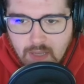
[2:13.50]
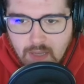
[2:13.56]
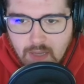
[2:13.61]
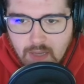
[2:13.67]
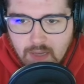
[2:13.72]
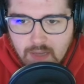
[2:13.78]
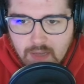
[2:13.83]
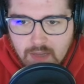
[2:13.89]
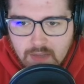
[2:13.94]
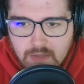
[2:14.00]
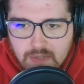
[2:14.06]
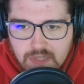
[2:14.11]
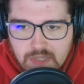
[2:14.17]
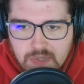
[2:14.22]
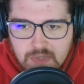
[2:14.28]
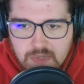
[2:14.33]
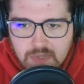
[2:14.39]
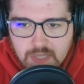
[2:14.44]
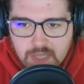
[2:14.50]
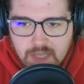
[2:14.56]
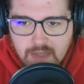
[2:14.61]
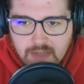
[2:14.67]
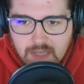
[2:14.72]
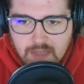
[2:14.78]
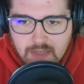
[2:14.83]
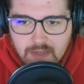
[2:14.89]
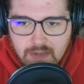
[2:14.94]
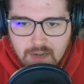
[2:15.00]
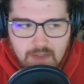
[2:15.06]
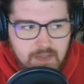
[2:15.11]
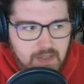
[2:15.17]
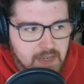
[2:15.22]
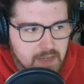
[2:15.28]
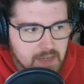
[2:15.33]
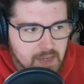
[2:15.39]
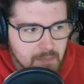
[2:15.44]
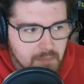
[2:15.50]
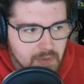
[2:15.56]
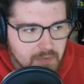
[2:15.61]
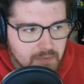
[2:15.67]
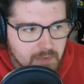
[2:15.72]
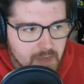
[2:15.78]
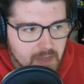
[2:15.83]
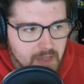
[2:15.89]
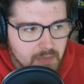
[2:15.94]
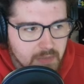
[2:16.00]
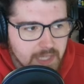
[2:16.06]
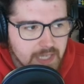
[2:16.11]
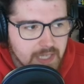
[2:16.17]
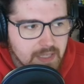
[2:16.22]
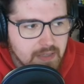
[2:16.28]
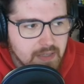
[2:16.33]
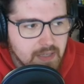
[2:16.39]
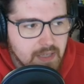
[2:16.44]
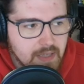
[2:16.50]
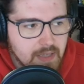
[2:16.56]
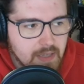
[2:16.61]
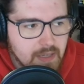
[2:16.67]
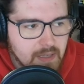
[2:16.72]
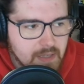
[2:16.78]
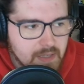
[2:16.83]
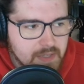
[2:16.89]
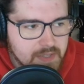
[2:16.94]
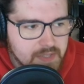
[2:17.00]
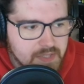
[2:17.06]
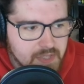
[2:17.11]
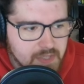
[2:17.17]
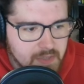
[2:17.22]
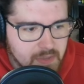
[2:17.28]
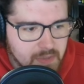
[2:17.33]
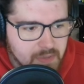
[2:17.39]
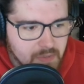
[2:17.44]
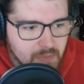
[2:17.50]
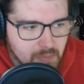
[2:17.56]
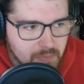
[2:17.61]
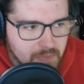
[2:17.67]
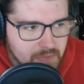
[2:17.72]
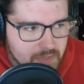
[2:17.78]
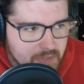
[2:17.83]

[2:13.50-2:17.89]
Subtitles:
There's usually a letter and then a number following it. So hopefully you